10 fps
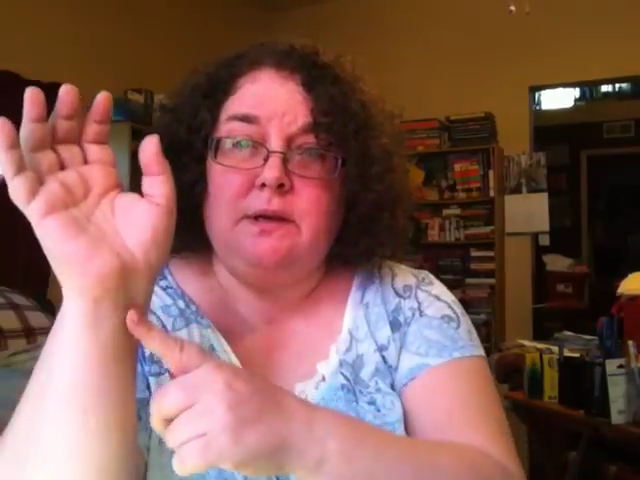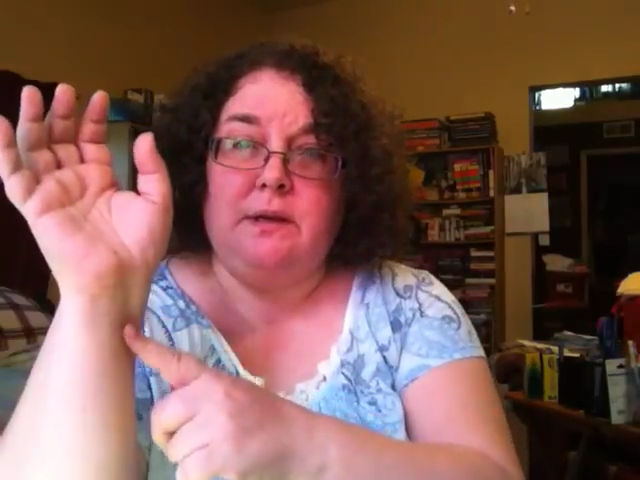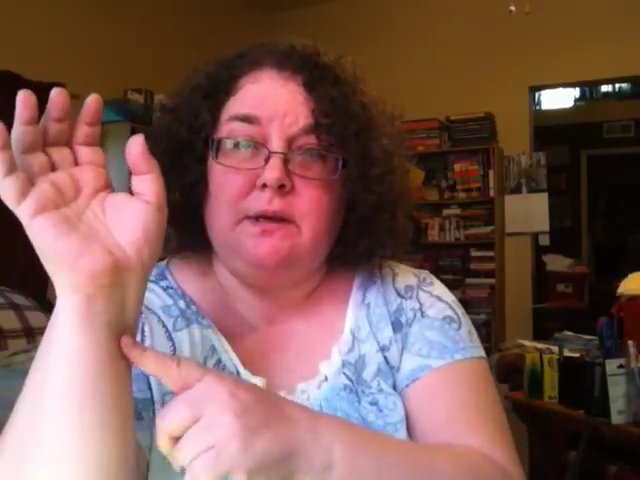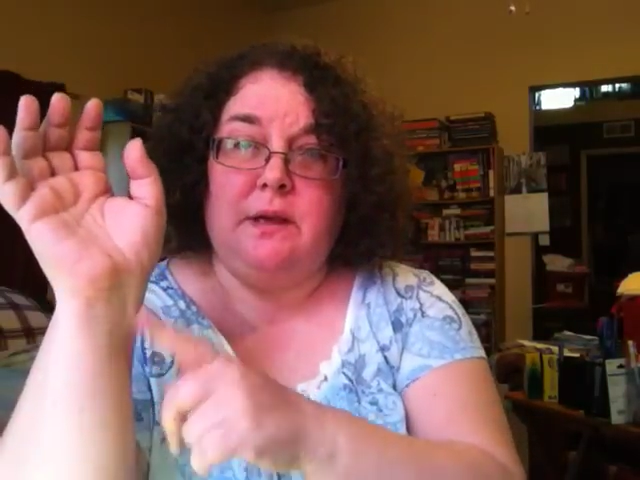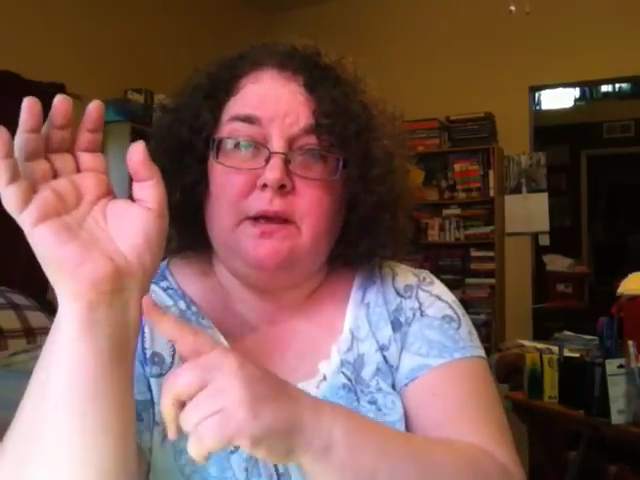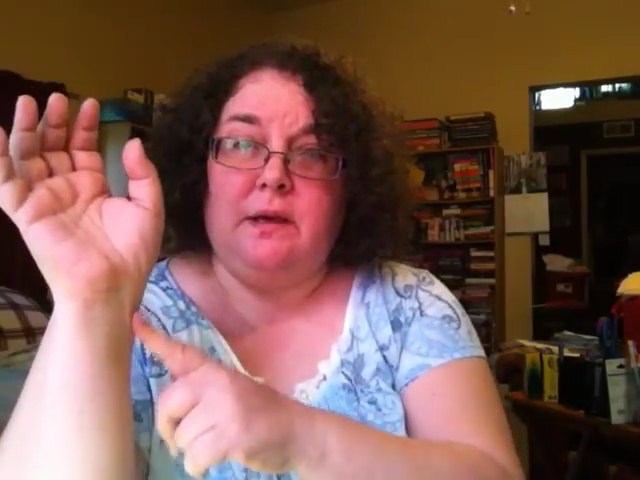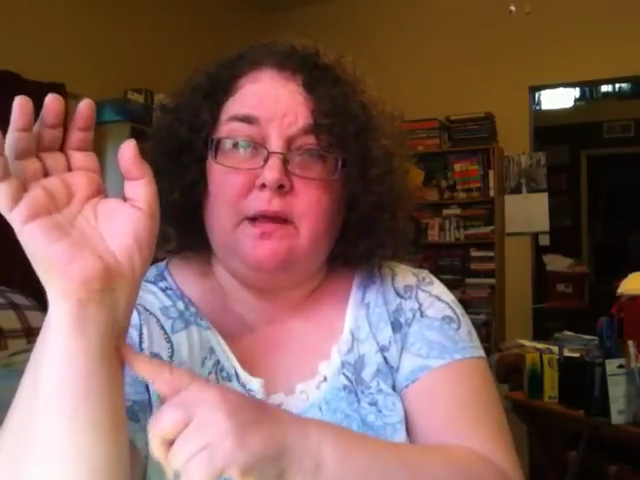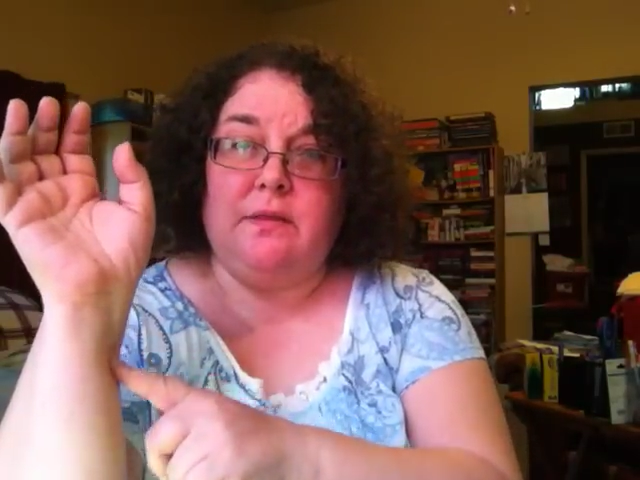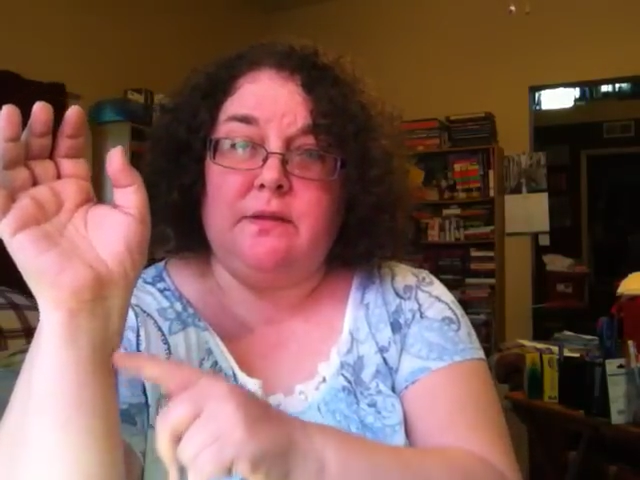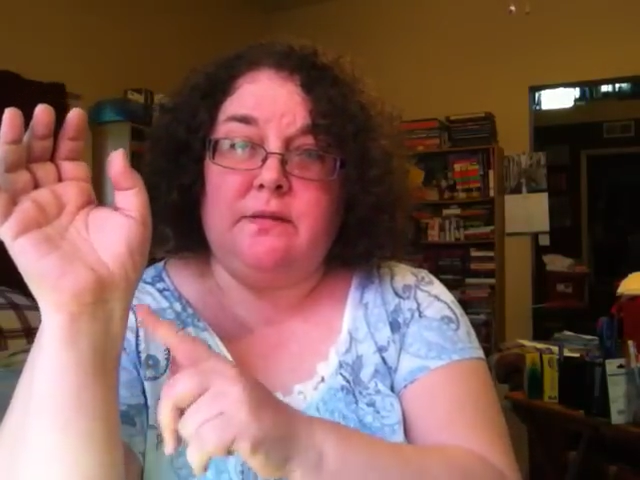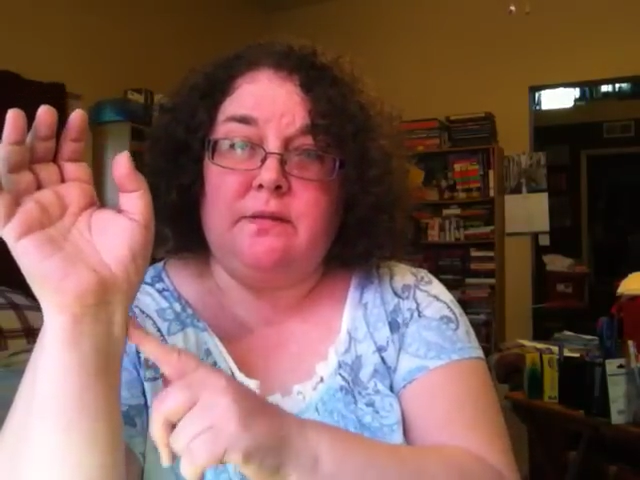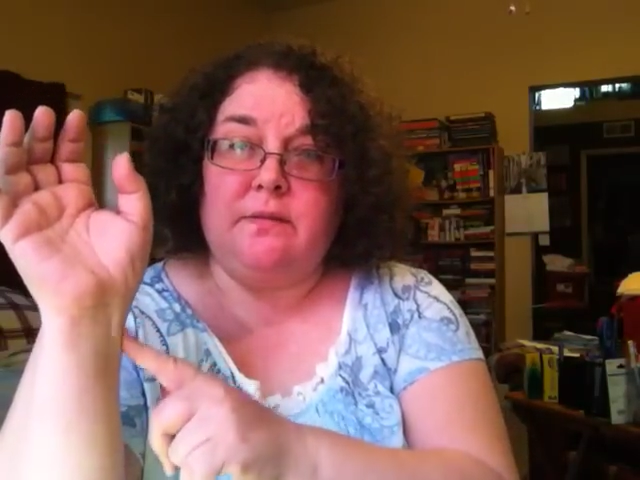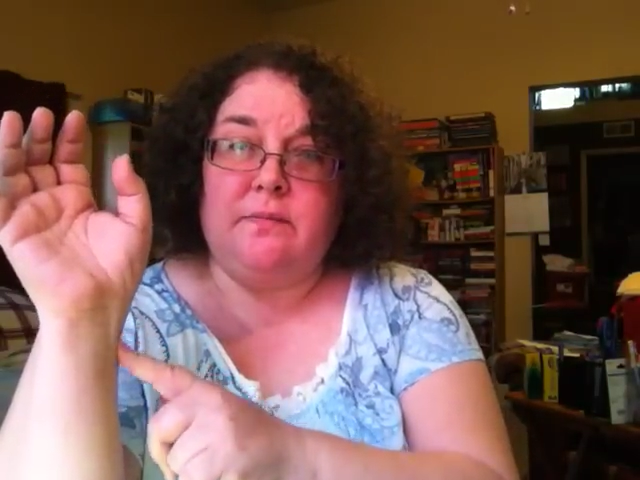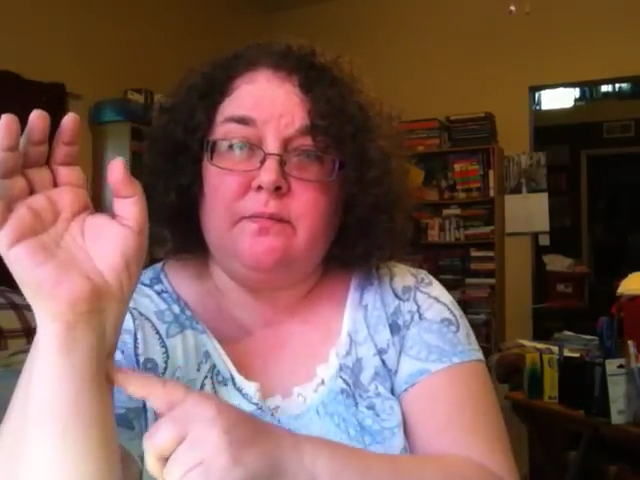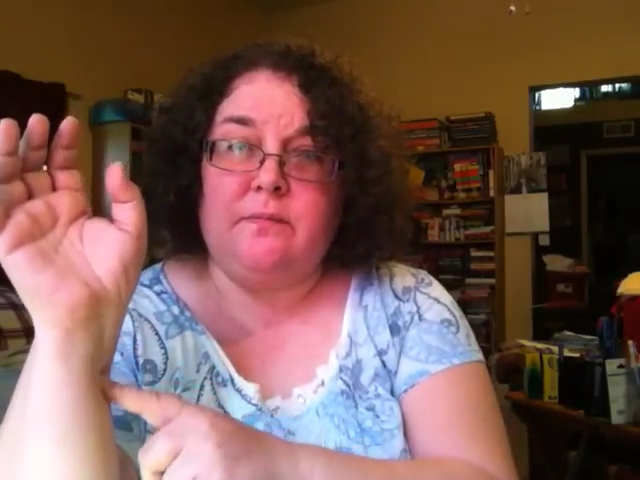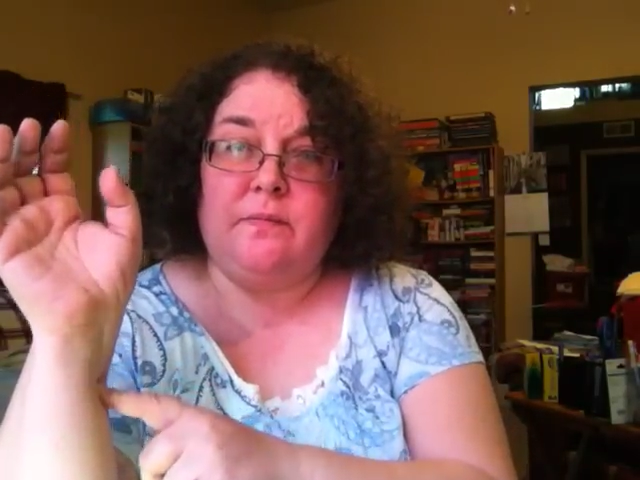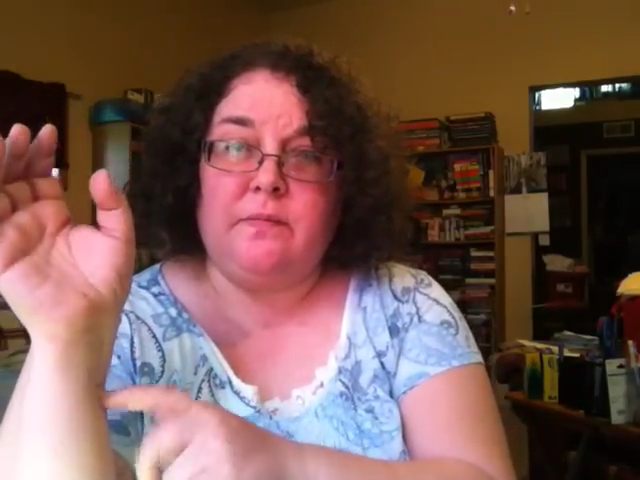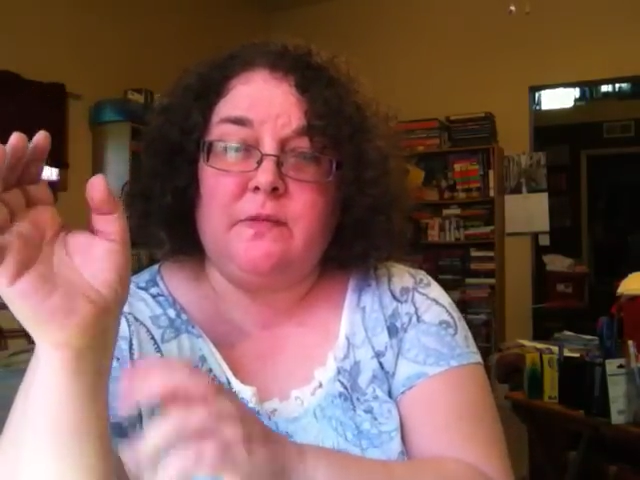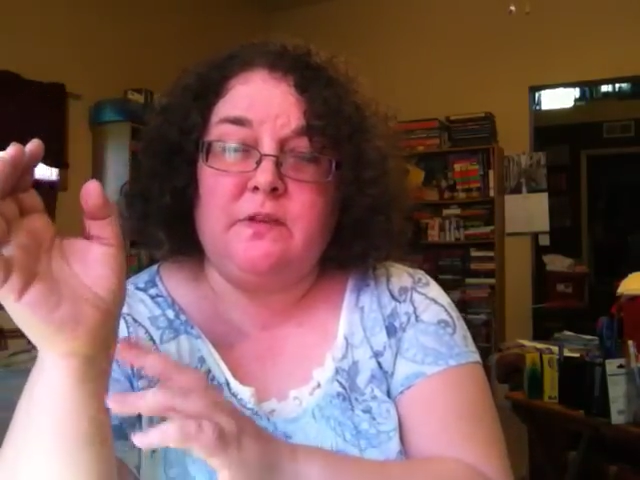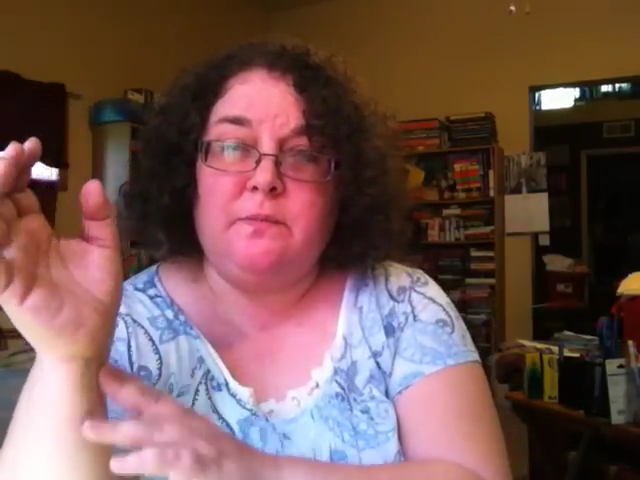And I got this
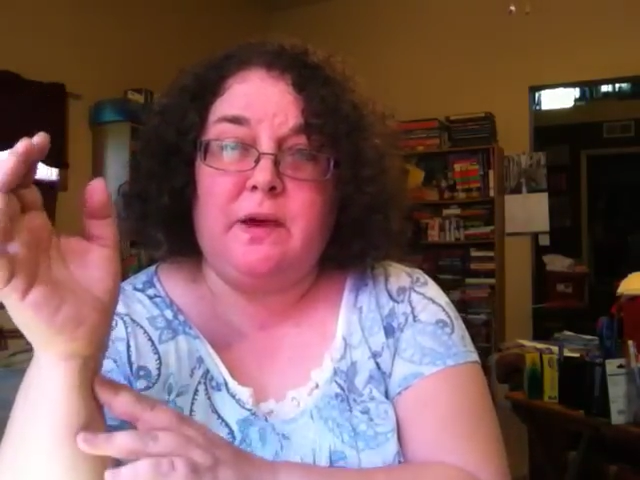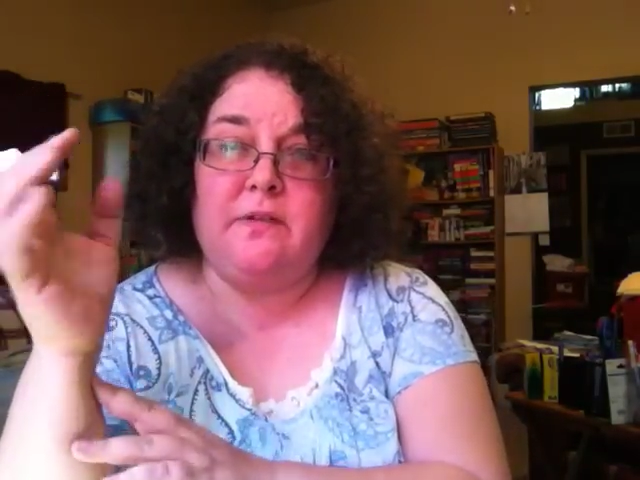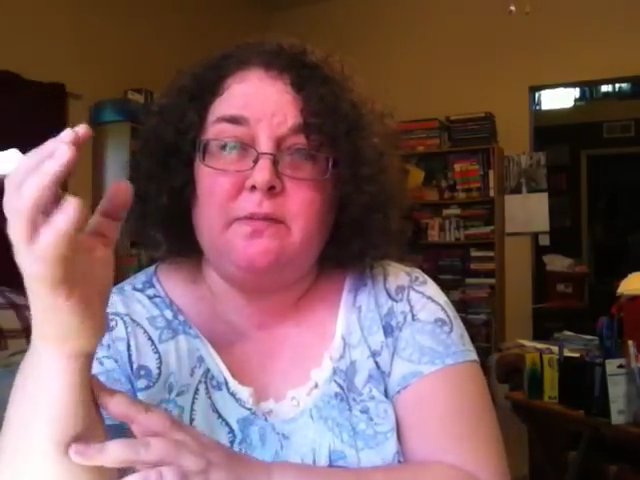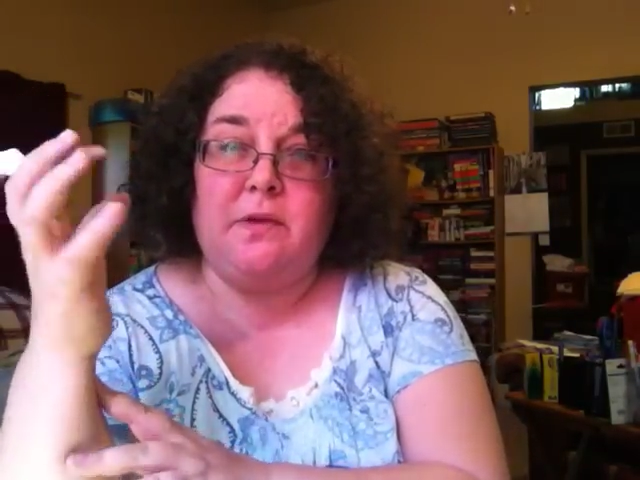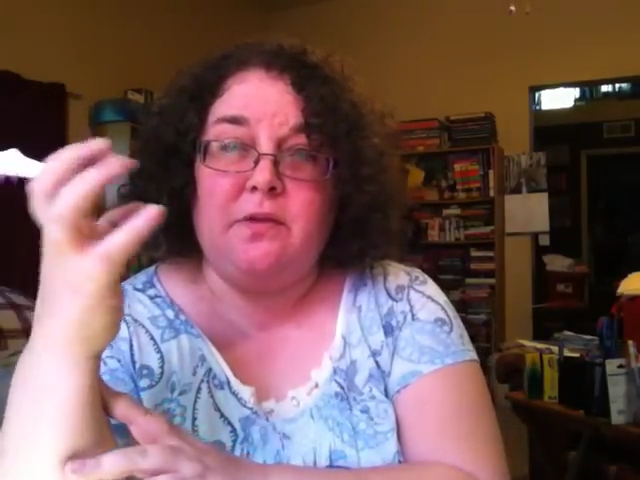spasm